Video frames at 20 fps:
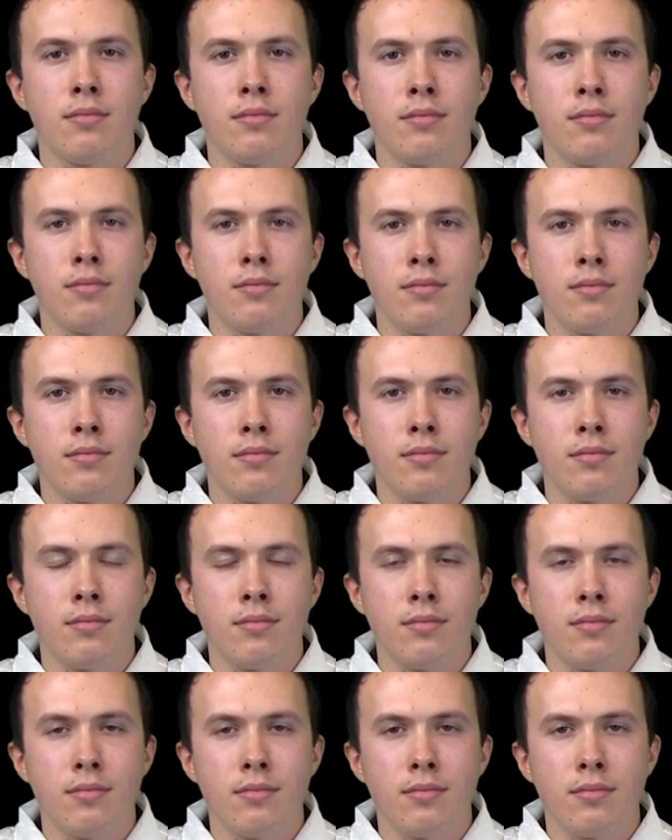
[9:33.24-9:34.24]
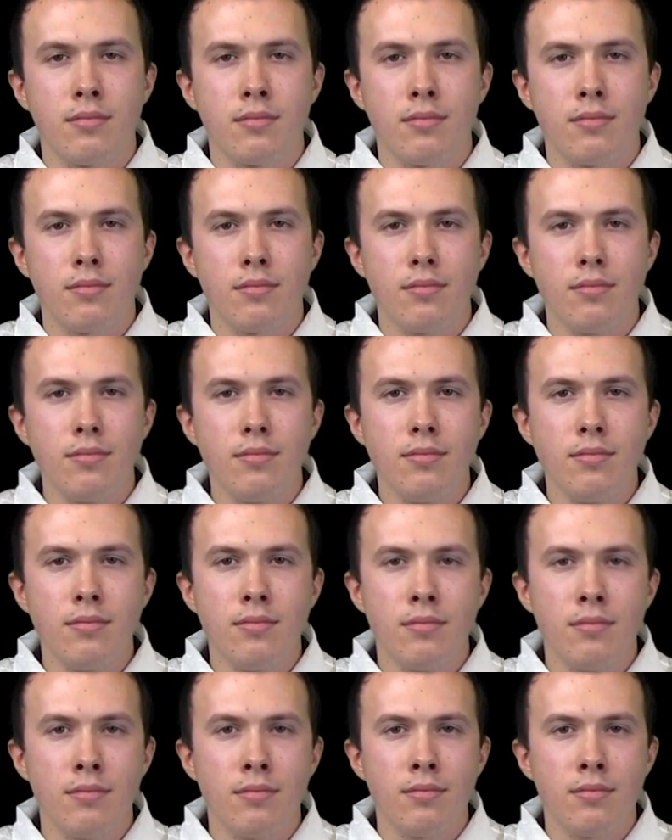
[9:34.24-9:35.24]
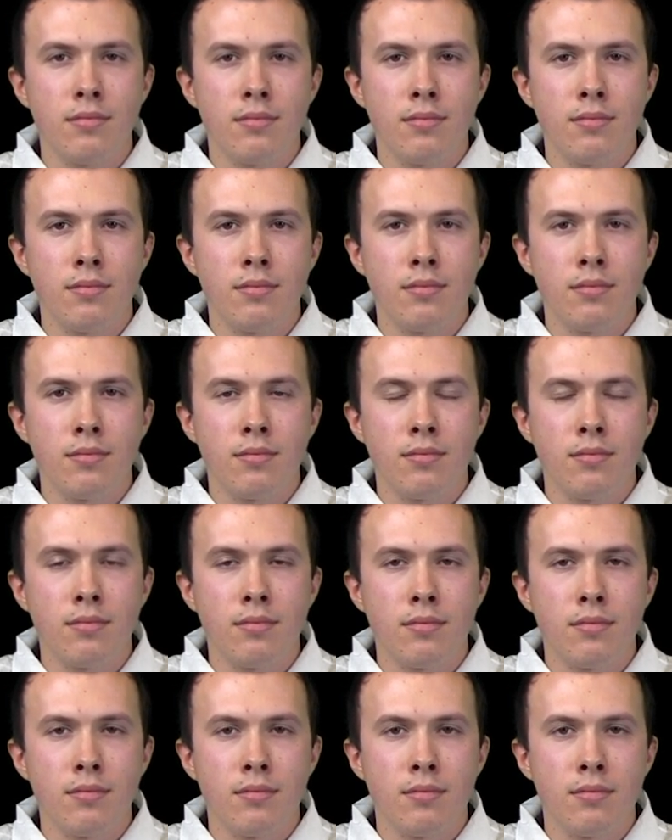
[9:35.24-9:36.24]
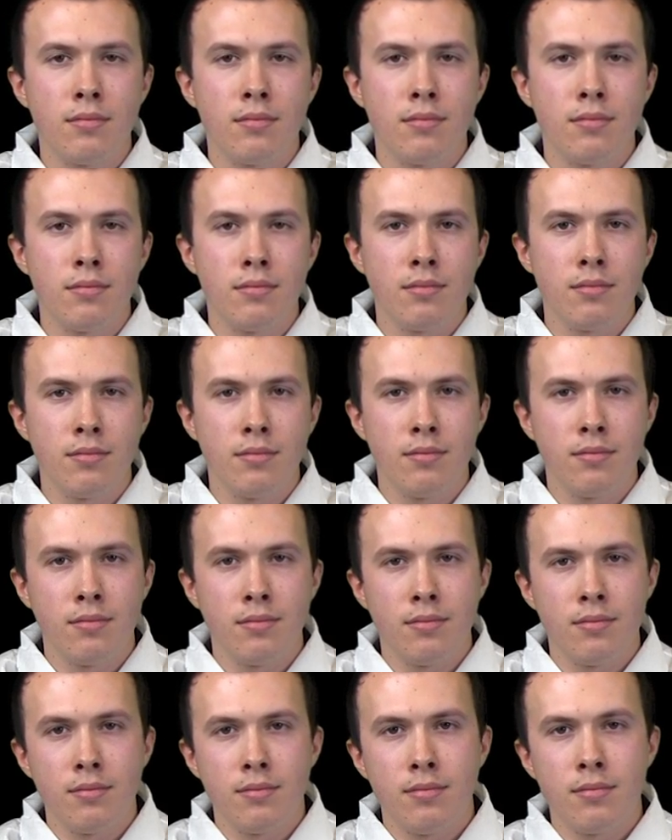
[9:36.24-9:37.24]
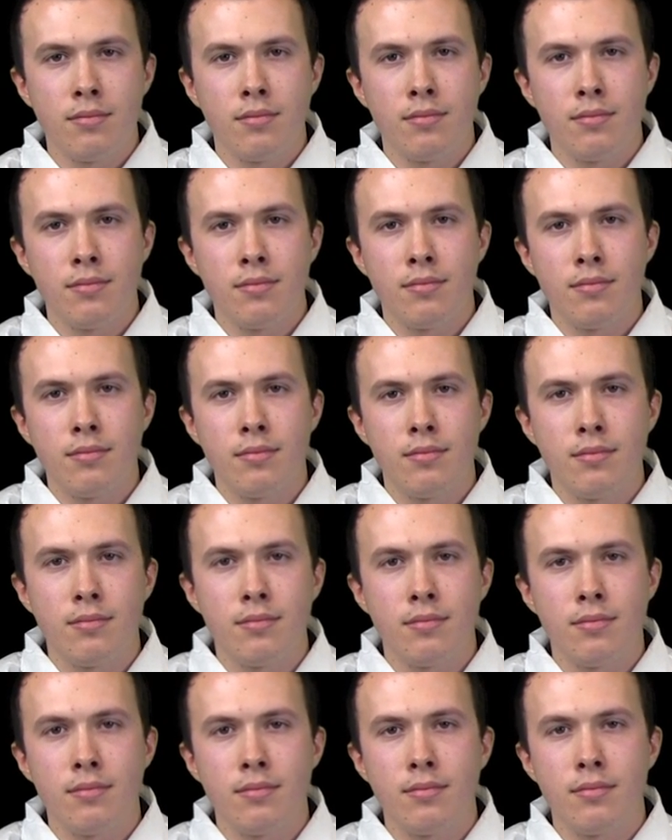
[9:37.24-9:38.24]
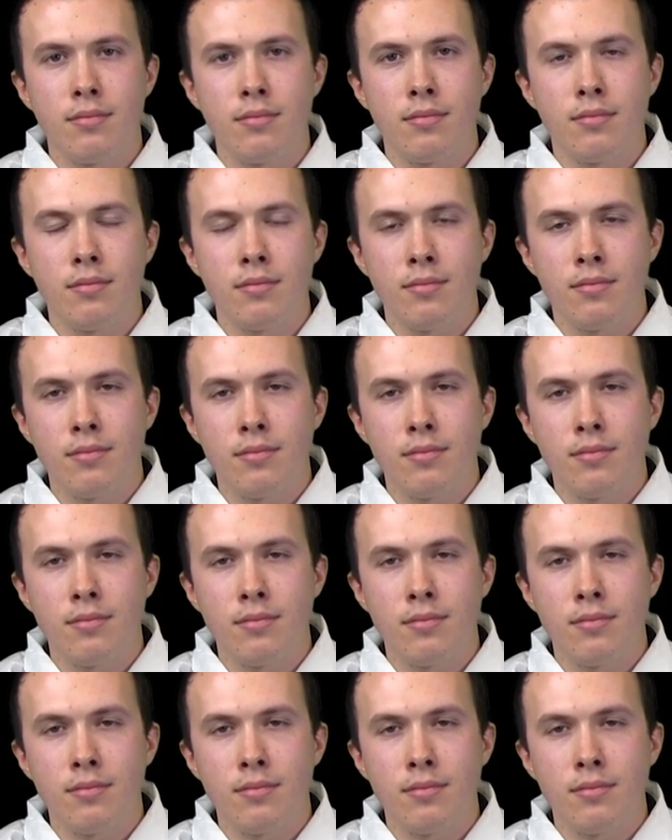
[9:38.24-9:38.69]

[no speech]